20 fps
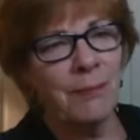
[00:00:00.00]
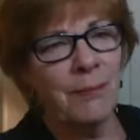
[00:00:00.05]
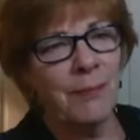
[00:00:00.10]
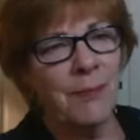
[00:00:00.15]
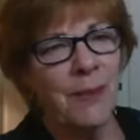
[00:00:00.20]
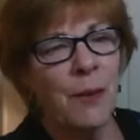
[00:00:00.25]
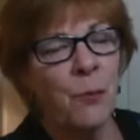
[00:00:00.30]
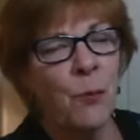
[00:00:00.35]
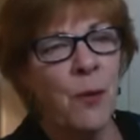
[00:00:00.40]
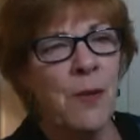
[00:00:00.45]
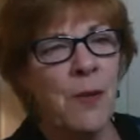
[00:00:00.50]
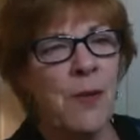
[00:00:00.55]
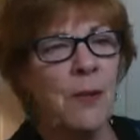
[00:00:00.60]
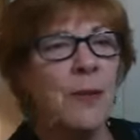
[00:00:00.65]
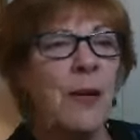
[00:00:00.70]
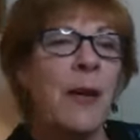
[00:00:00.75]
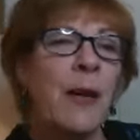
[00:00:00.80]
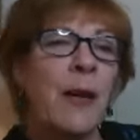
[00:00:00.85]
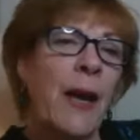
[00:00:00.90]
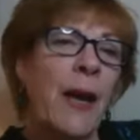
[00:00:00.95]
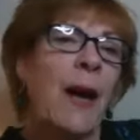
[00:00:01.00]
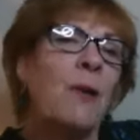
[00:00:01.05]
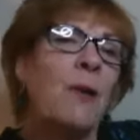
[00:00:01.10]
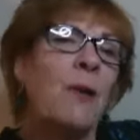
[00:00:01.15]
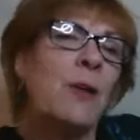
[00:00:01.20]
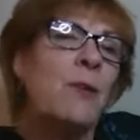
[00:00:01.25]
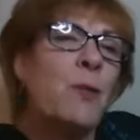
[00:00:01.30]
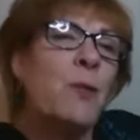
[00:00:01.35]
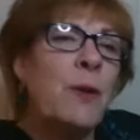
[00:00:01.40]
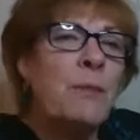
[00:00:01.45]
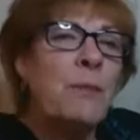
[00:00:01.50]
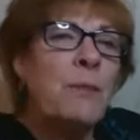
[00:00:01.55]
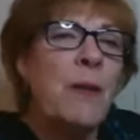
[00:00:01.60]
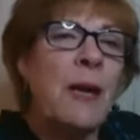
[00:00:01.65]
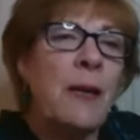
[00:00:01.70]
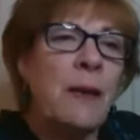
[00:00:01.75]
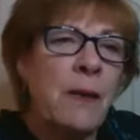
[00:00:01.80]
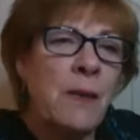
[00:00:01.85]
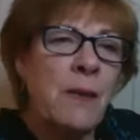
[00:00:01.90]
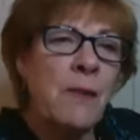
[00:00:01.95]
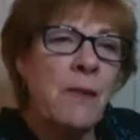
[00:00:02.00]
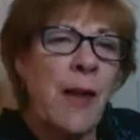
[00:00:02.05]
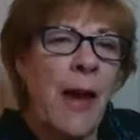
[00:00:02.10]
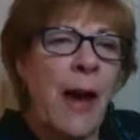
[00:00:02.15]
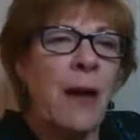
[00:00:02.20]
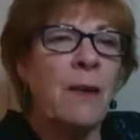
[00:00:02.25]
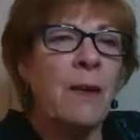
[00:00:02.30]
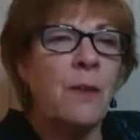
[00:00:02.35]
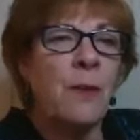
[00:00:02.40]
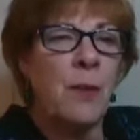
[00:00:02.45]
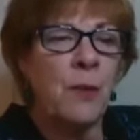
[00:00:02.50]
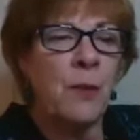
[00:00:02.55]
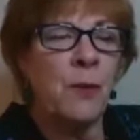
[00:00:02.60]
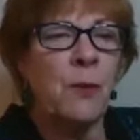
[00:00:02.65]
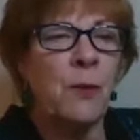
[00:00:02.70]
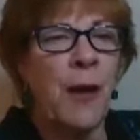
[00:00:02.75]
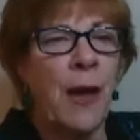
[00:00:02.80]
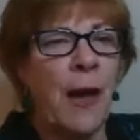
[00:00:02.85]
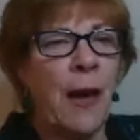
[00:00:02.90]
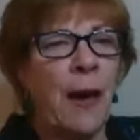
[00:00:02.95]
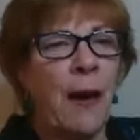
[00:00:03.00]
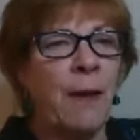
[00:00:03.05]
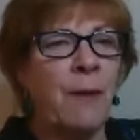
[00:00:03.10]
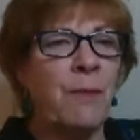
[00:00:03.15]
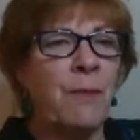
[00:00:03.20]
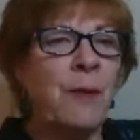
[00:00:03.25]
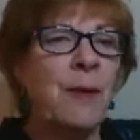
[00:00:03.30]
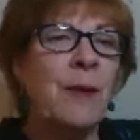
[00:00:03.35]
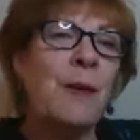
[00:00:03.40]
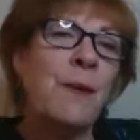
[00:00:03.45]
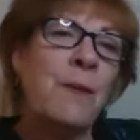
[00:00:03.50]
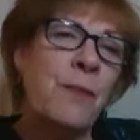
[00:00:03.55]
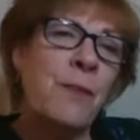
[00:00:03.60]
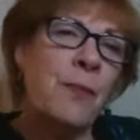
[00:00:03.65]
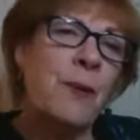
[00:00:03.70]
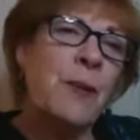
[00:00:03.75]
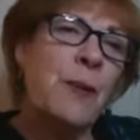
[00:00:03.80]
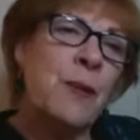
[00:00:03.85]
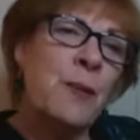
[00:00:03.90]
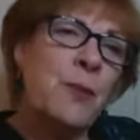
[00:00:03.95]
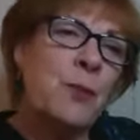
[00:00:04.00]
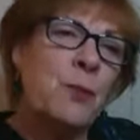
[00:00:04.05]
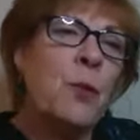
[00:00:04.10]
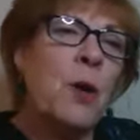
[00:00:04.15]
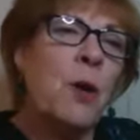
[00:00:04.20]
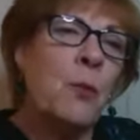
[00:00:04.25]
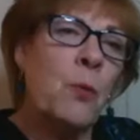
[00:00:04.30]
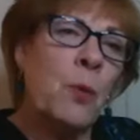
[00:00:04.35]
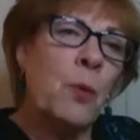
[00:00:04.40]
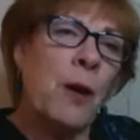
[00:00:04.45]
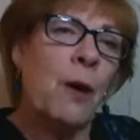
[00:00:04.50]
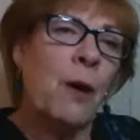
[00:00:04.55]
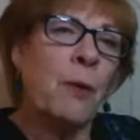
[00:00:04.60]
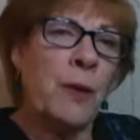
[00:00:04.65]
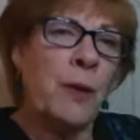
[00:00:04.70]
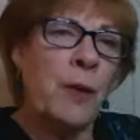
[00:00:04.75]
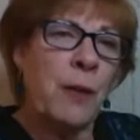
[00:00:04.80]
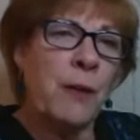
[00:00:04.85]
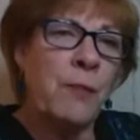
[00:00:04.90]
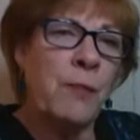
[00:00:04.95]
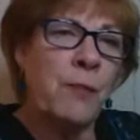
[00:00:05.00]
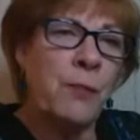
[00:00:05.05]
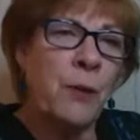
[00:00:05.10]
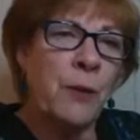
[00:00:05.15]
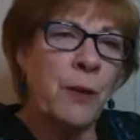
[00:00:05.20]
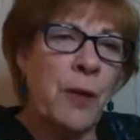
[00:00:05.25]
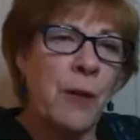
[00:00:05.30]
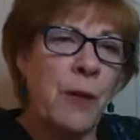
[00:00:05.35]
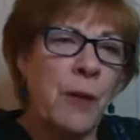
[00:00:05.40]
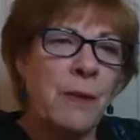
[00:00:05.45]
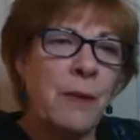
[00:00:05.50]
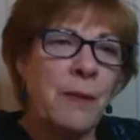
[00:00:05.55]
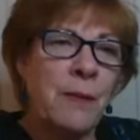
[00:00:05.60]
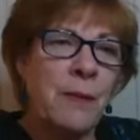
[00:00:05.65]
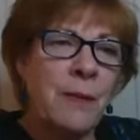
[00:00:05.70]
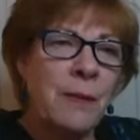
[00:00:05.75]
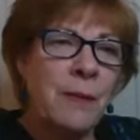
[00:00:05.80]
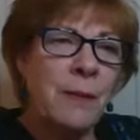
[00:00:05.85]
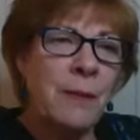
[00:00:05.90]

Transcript: Mm-hmm. It wasn't, how can we make that you have fit into what we already have created?